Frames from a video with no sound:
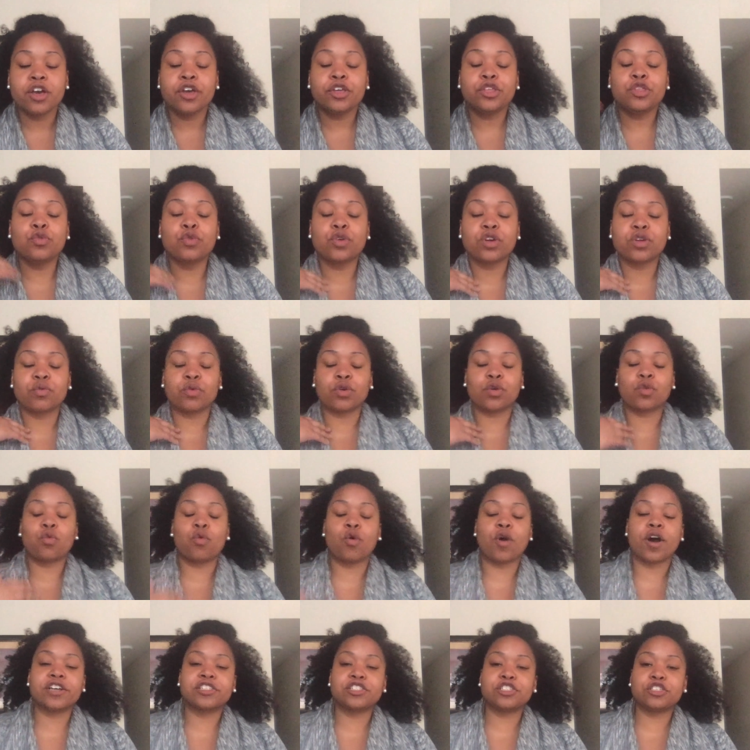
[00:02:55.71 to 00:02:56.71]
You can
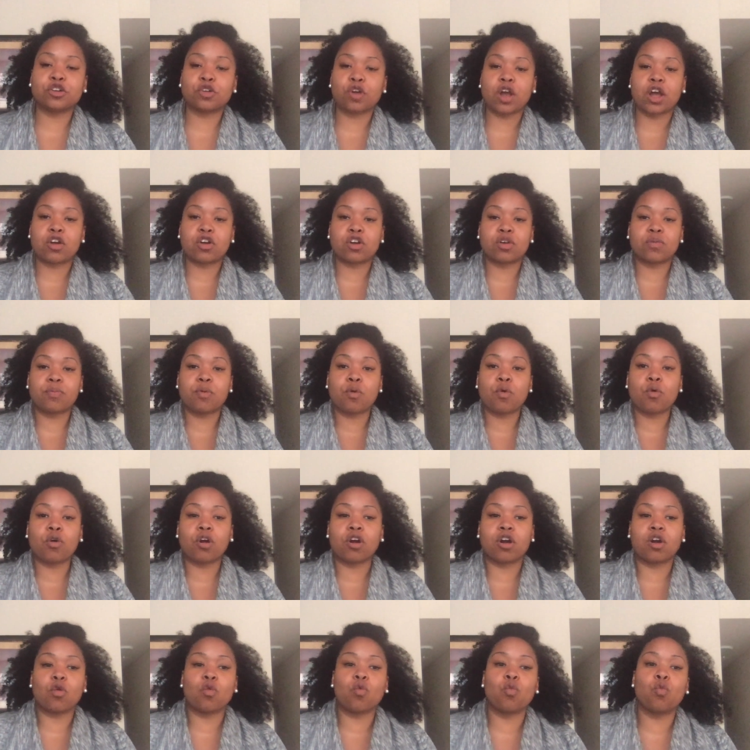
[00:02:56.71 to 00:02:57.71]
request your credit
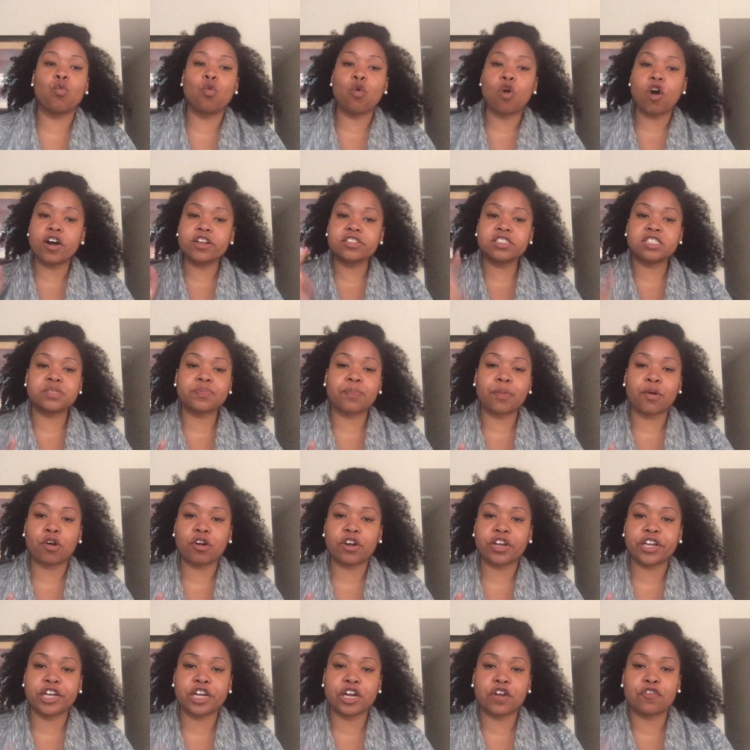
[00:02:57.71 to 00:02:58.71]
report once per
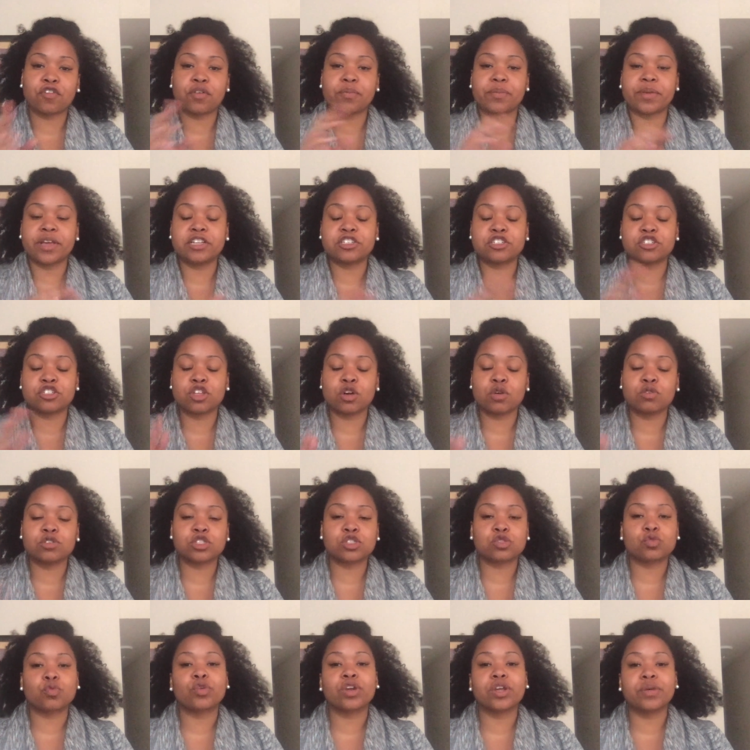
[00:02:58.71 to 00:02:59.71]
year from each of those
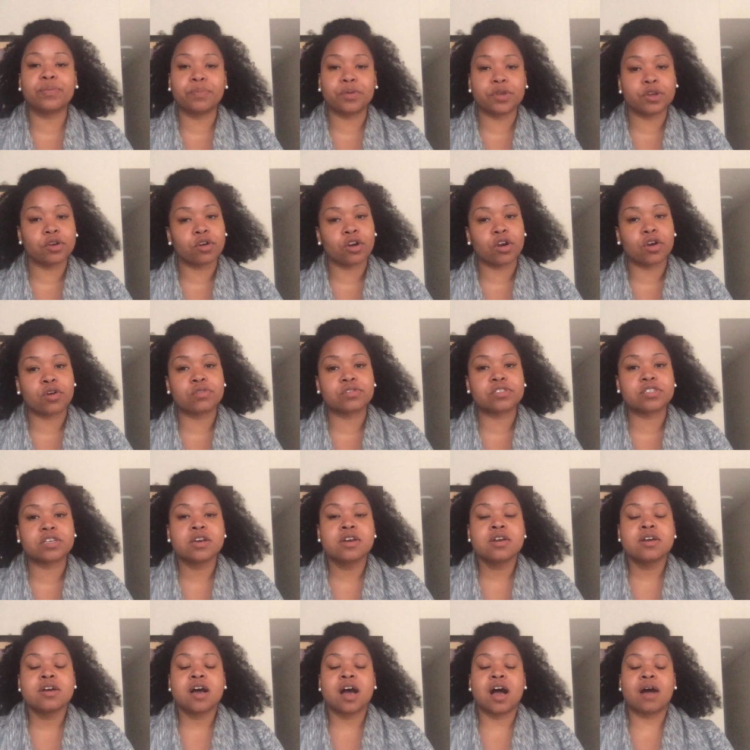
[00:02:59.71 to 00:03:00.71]
3 bureaus.
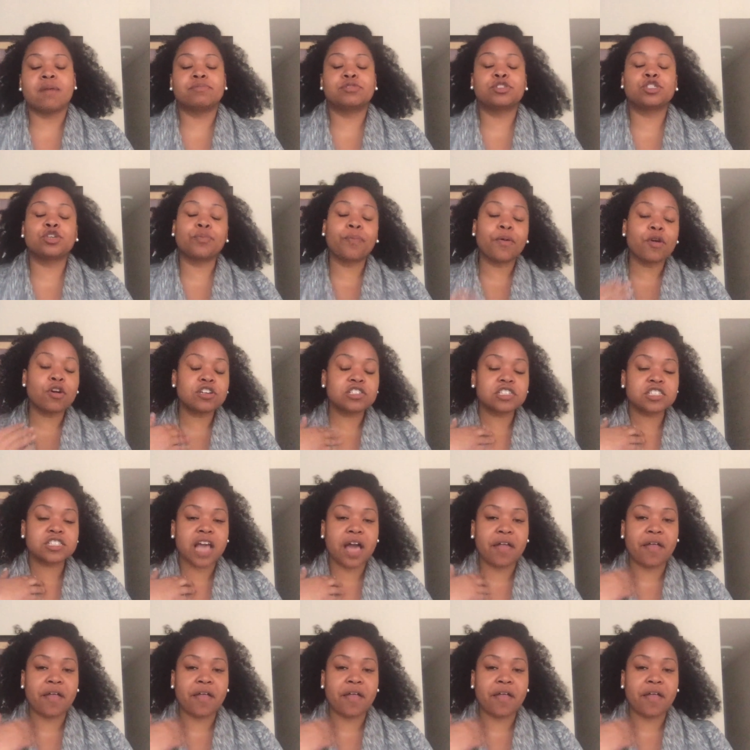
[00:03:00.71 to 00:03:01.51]
So personally, I